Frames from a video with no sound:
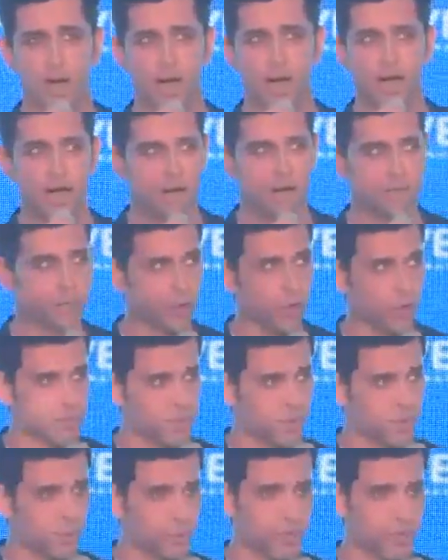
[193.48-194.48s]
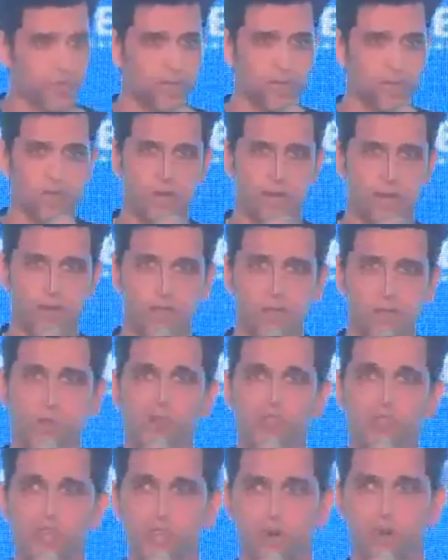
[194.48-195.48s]
I have chosen to be
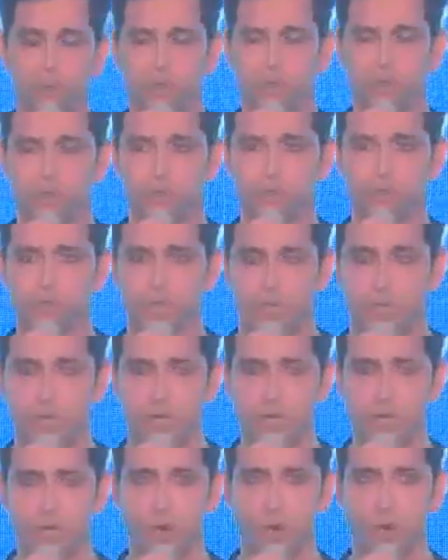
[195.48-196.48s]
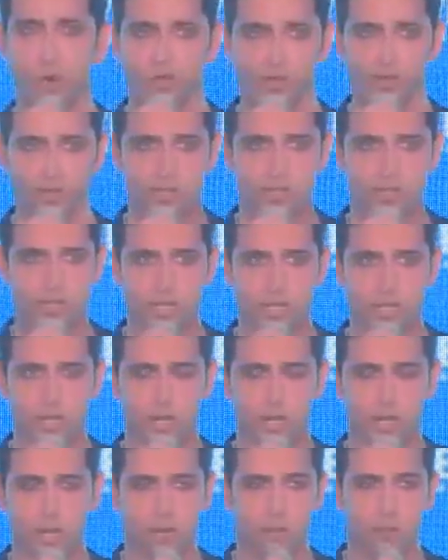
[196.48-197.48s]
associated with this uh, cause
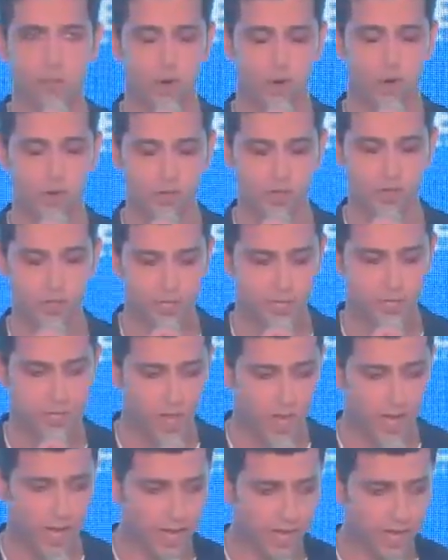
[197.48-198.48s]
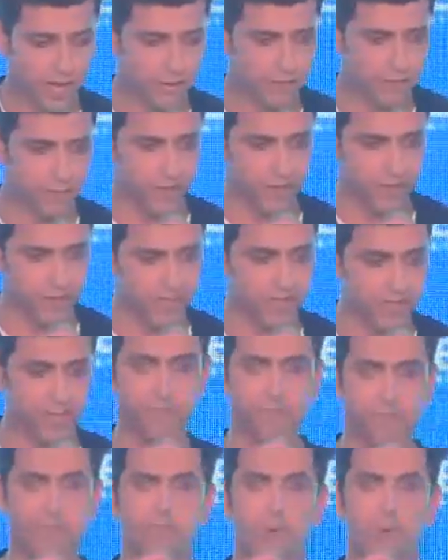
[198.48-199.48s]
because I have uh,
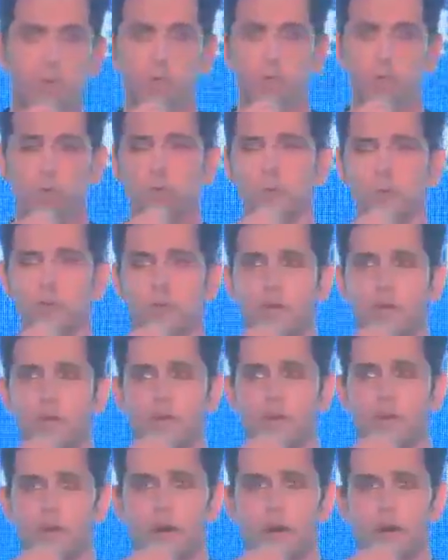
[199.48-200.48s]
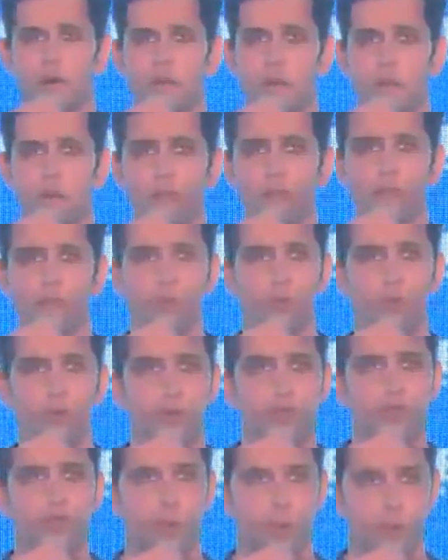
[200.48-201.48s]
seen this problem uh, from very
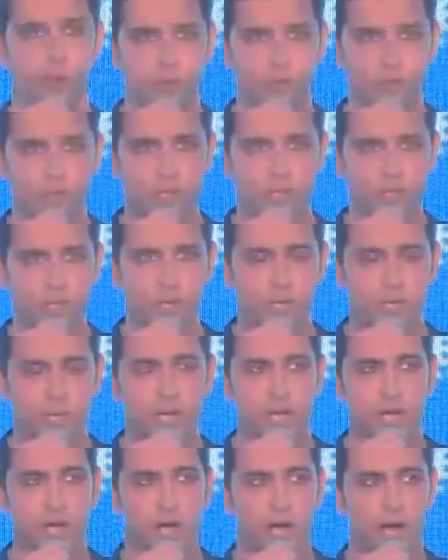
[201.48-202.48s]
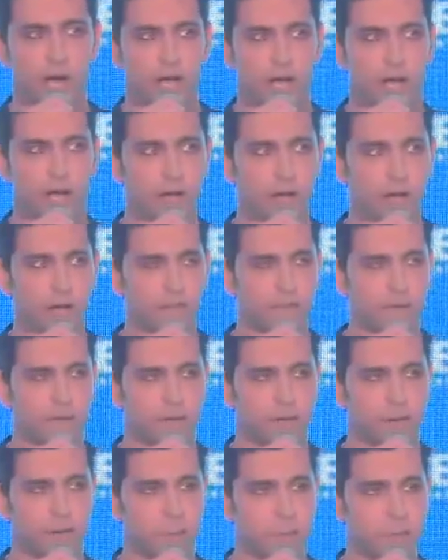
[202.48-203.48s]
close quarters. I
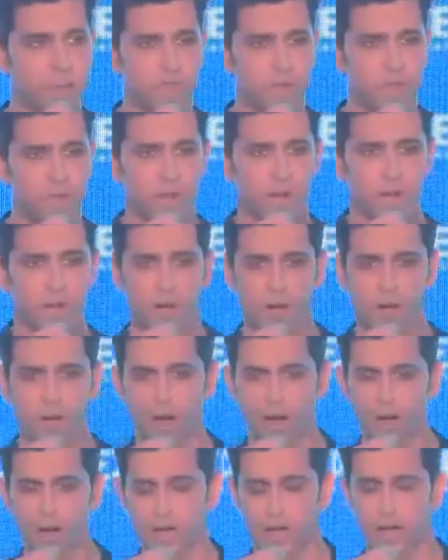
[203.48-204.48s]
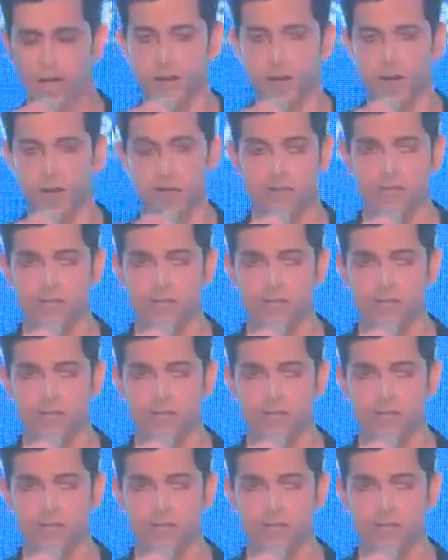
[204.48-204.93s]
have uh, uh, an, an,